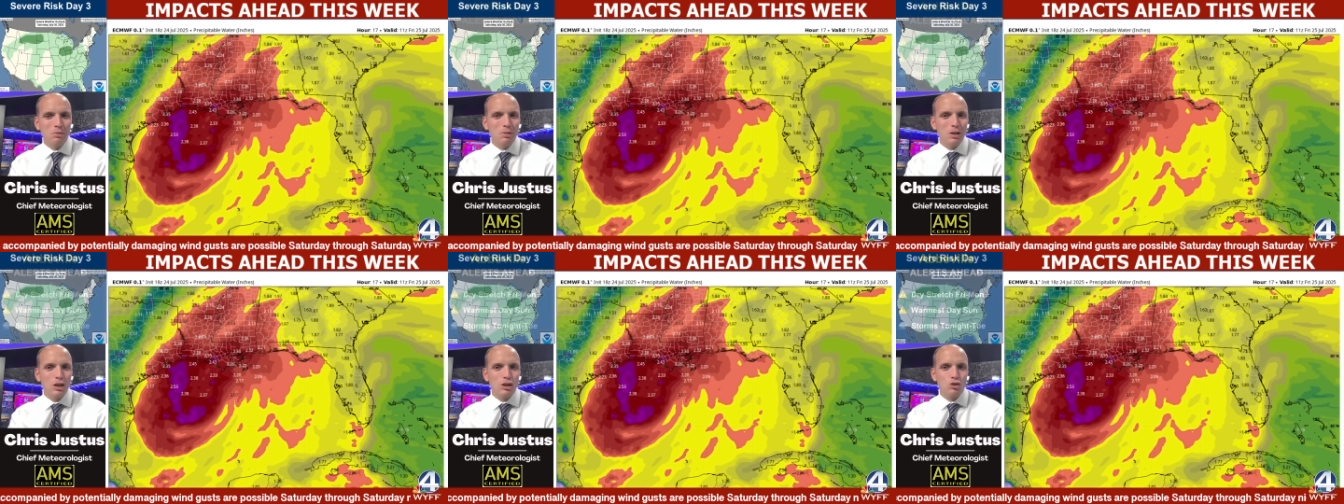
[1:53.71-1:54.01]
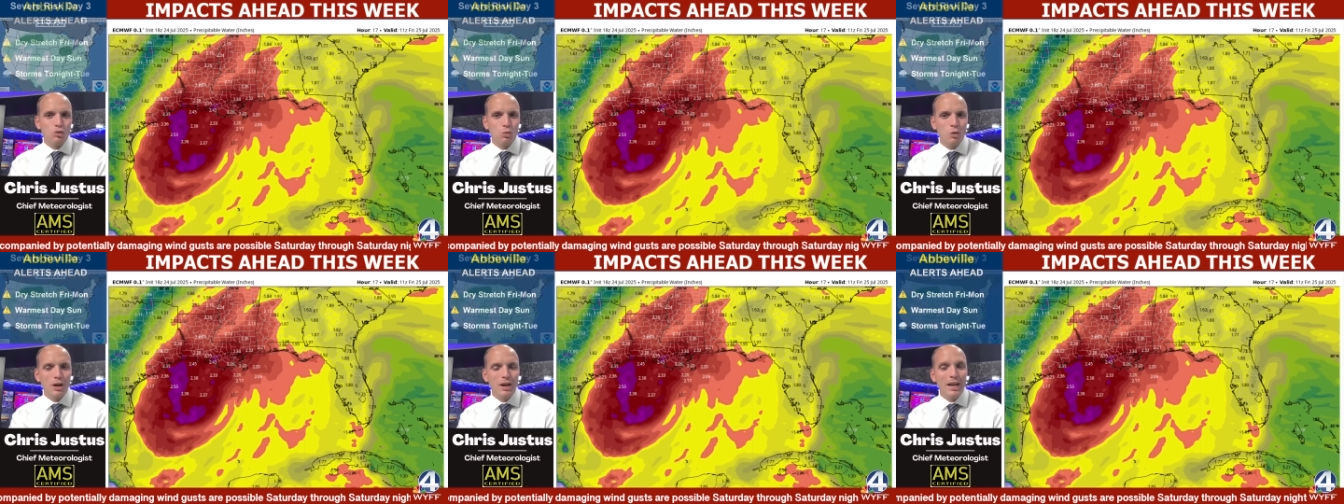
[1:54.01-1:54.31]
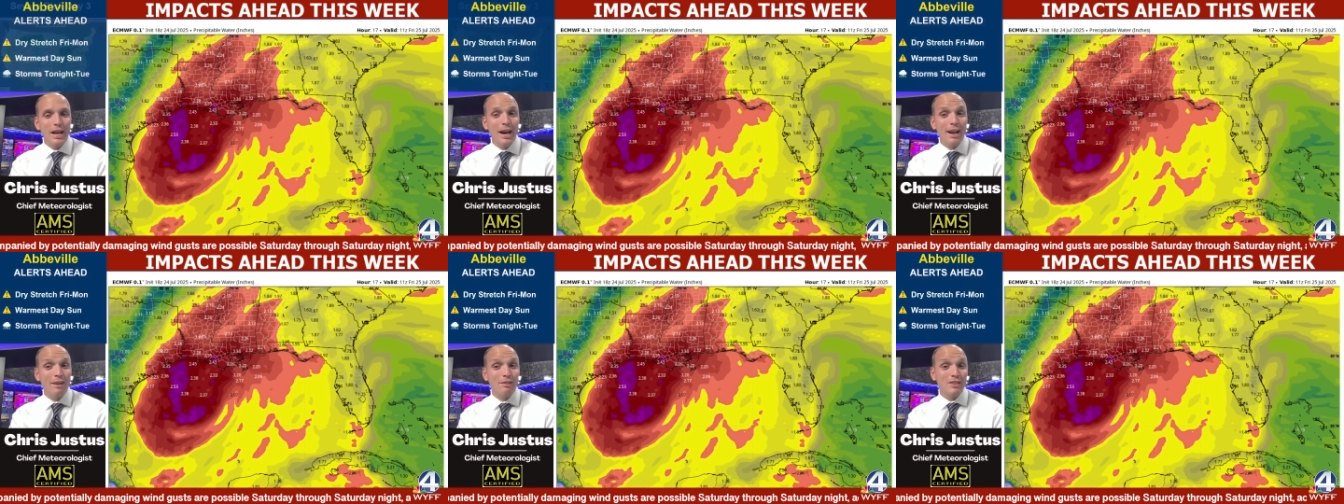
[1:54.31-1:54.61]
but it's
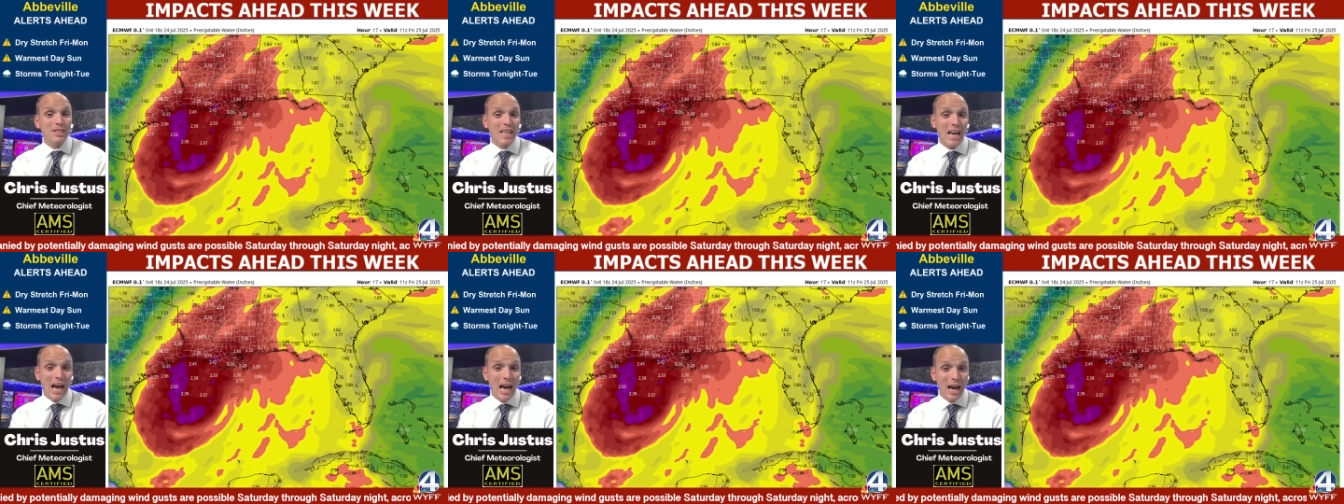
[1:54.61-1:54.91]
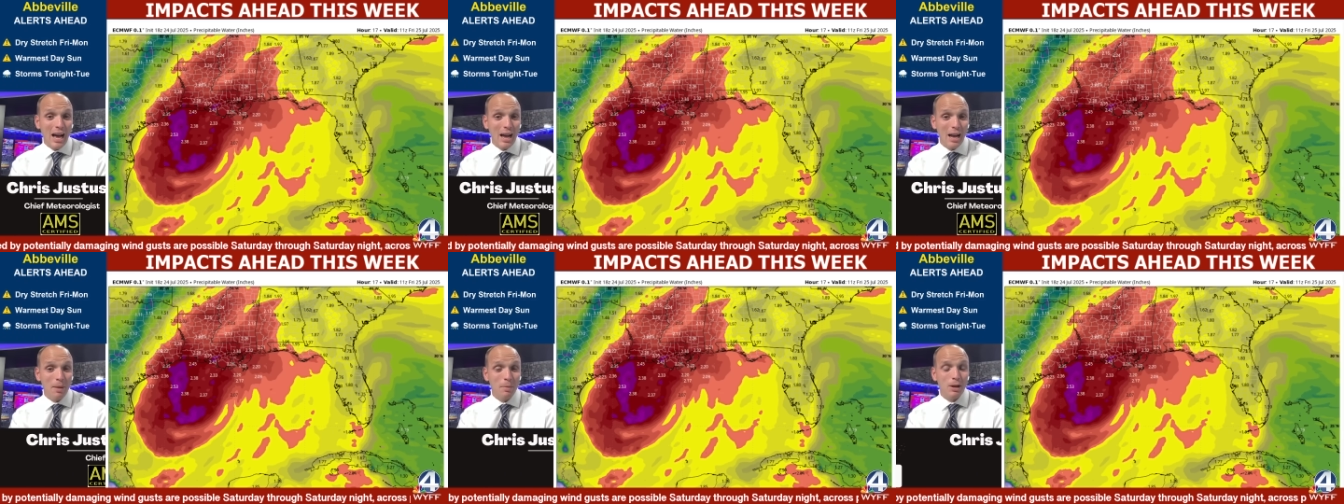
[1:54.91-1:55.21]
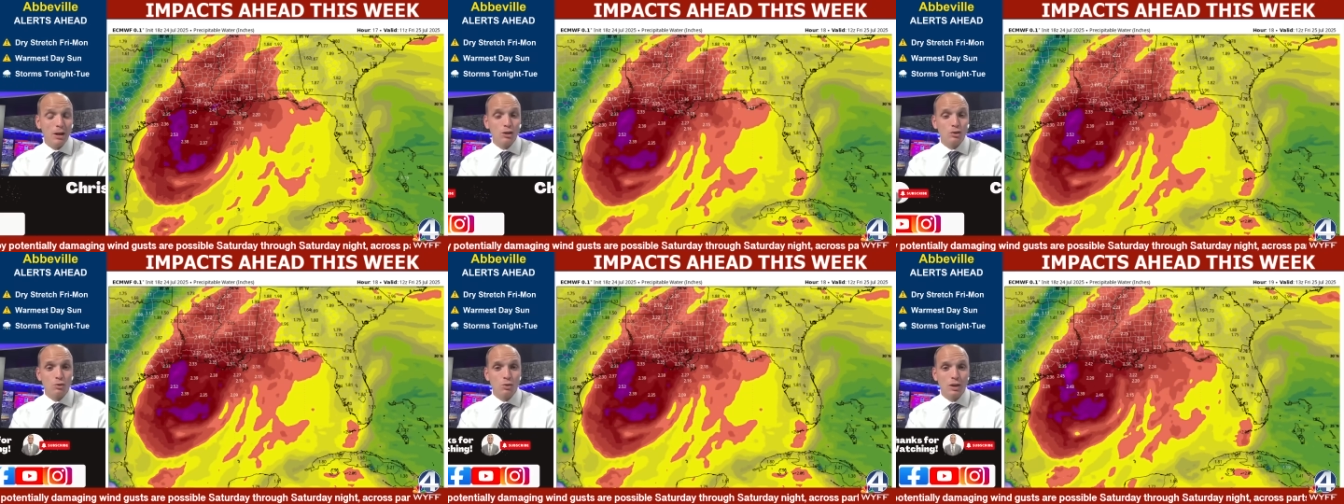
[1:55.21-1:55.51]
running out of time
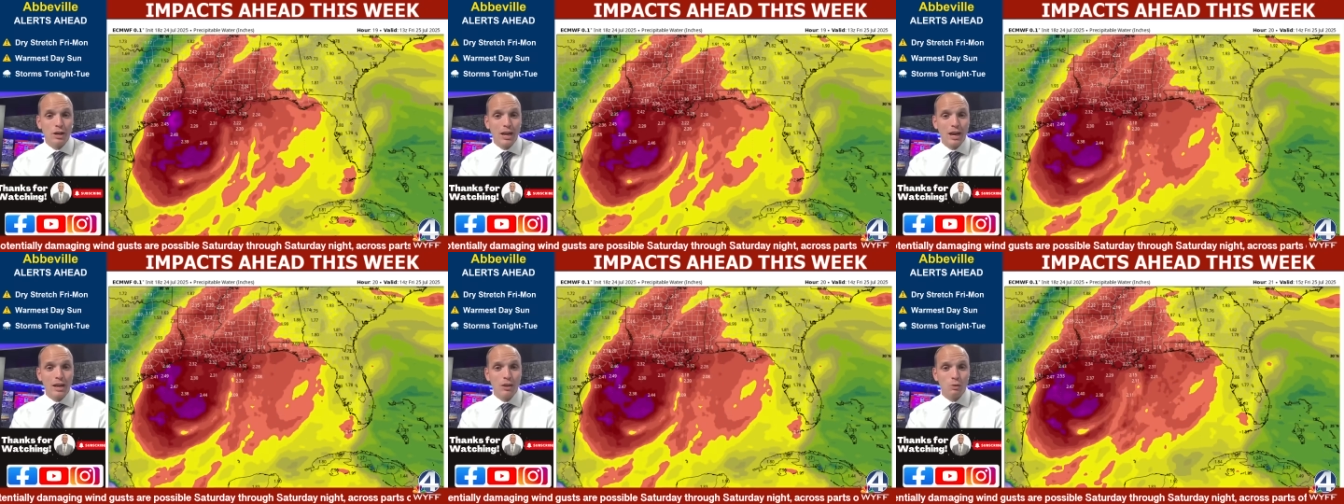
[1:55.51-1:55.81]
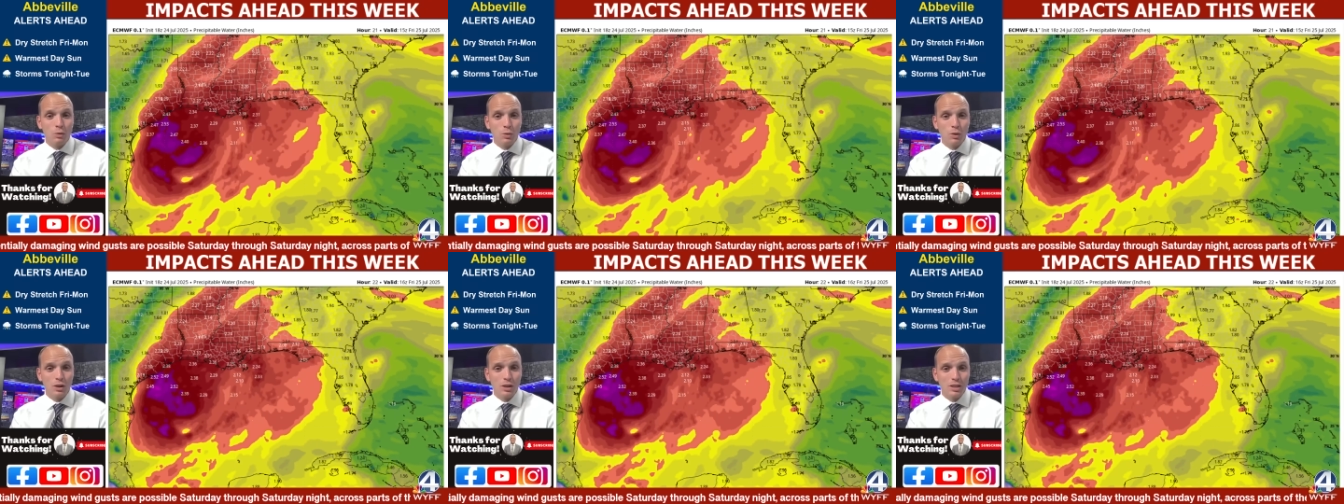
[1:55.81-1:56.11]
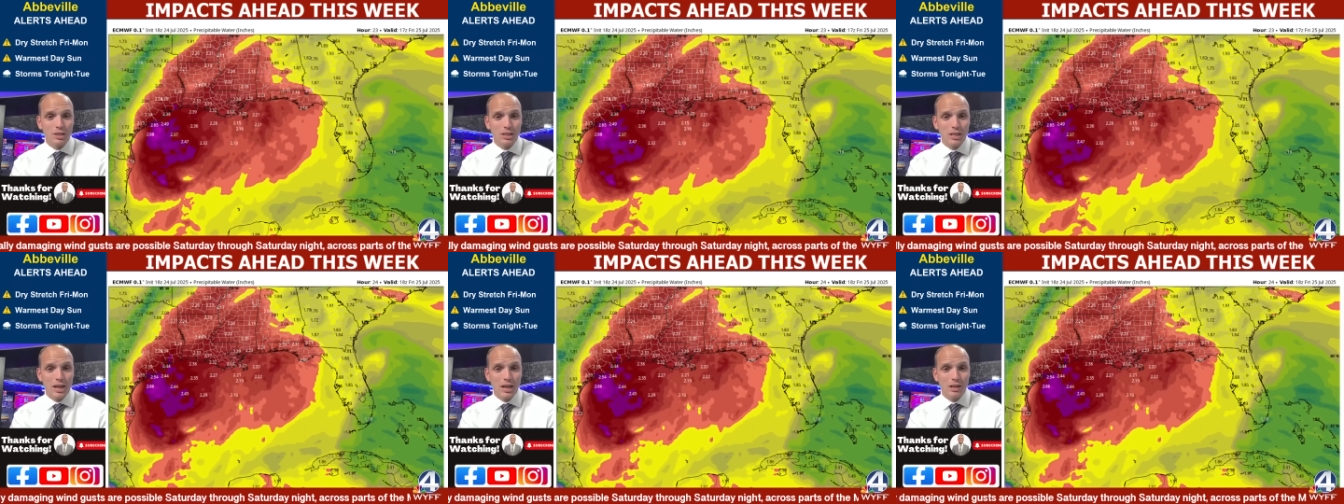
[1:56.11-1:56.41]
and it's running out of real
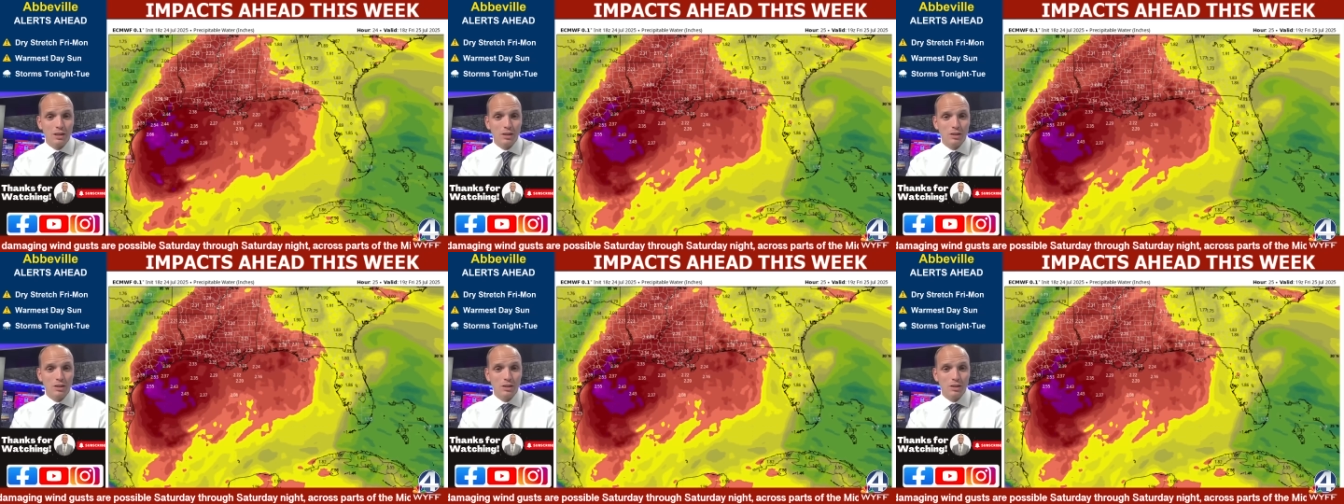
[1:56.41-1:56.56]
estate.